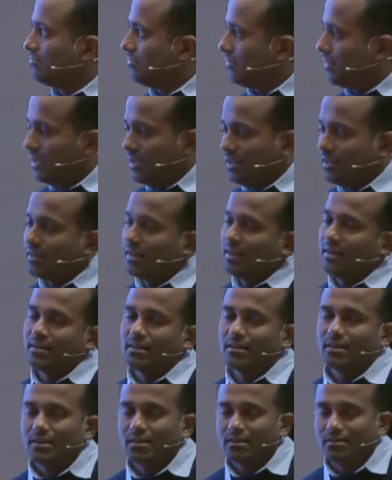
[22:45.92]
it's like
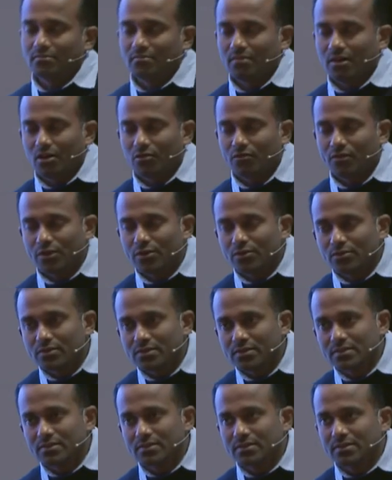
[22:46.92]
how we
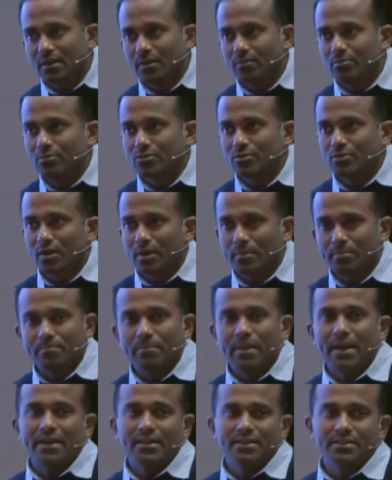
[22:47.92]
use strap
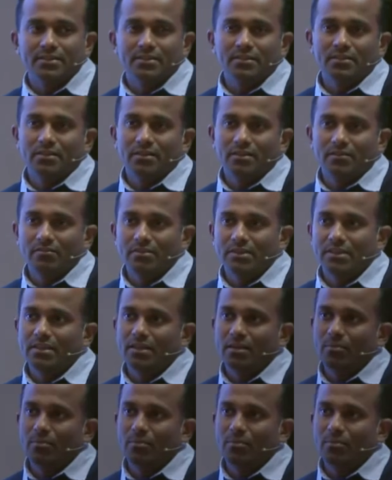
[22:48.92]
manager within